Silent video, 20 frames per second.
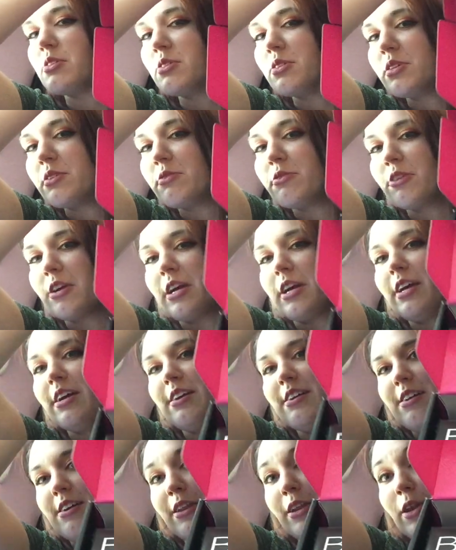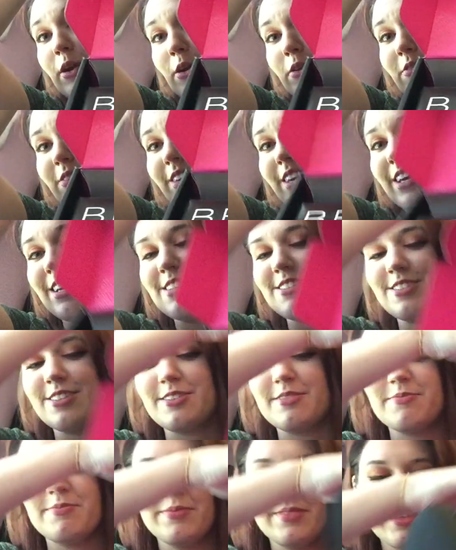delivery
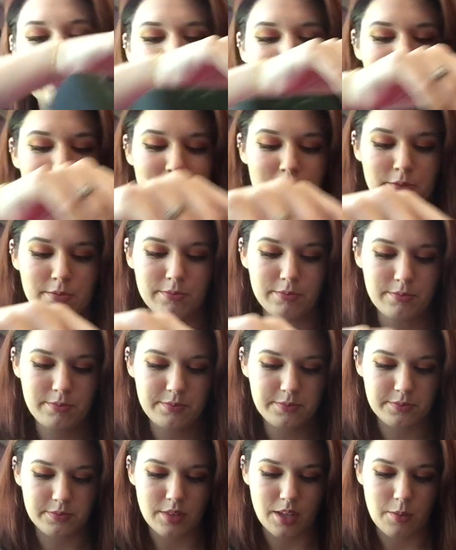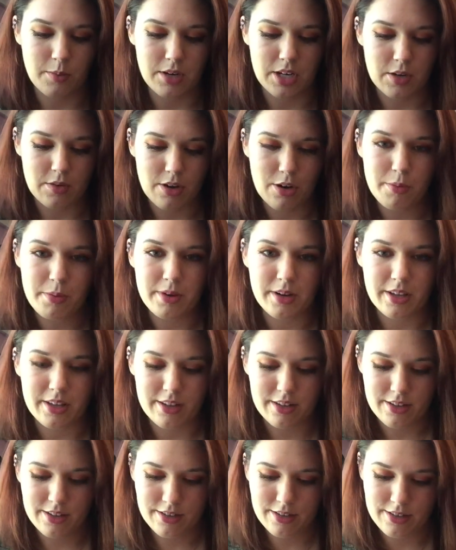notification. And when you open
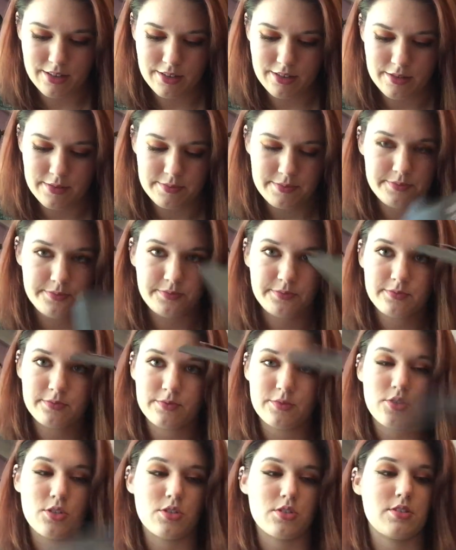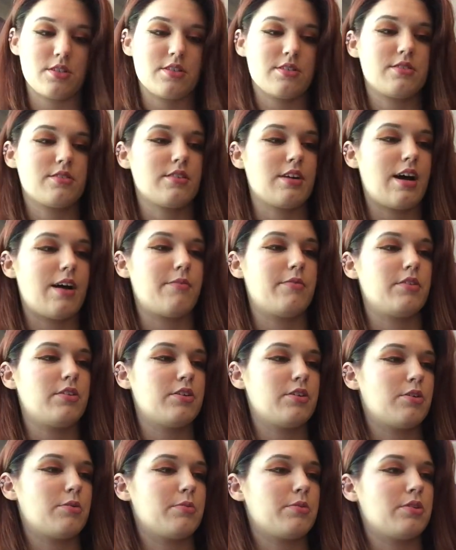it, it's just this
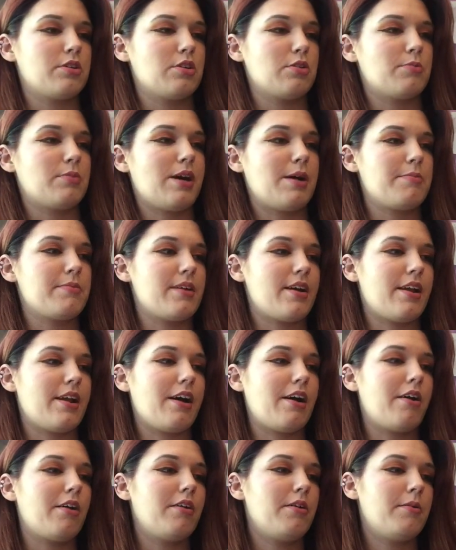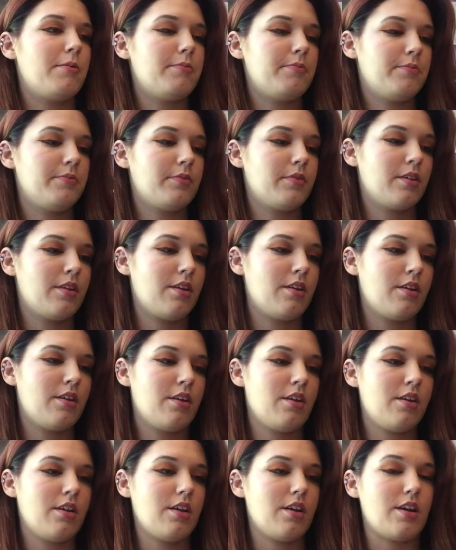envelope. You pop that out,
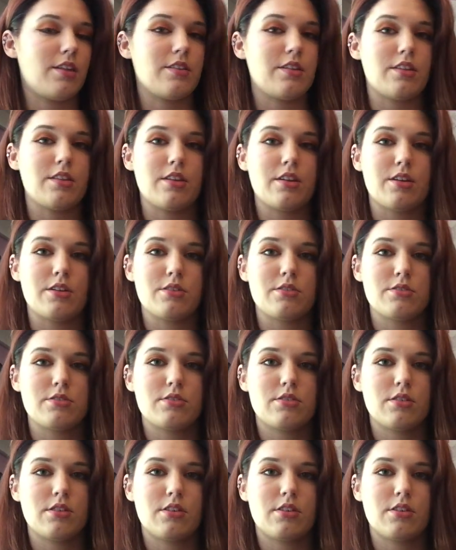and then there's